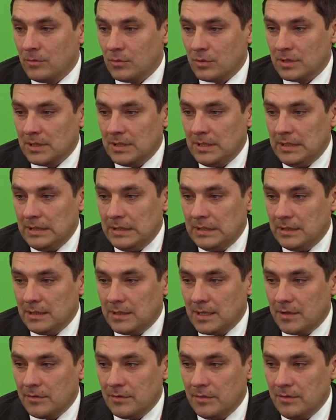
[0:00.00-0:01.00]
Inside the
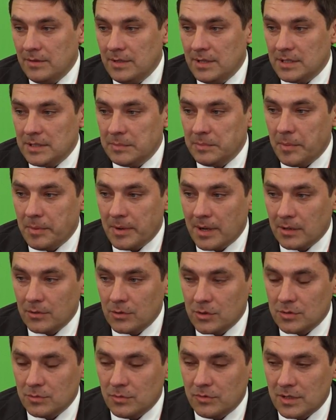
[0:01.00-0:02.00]
vehicle or
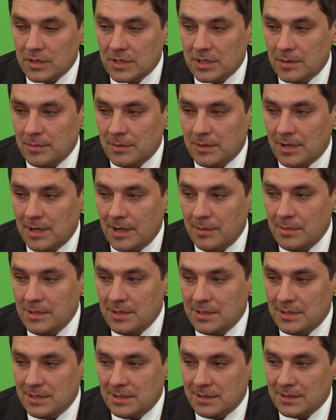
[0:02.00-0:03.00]
at the power plant?
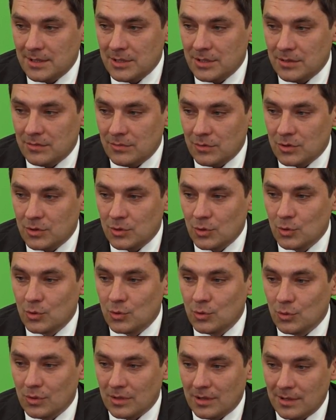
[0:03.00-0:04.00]
And
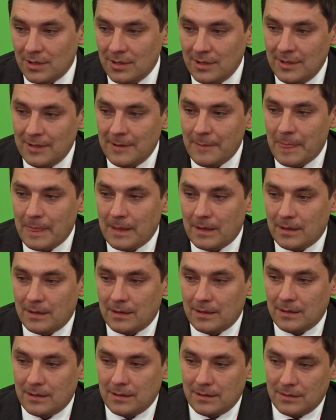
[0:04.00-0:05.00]
the
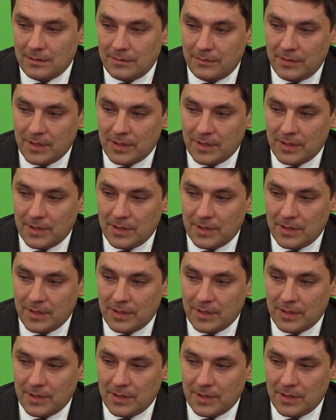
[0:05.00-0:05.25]
structure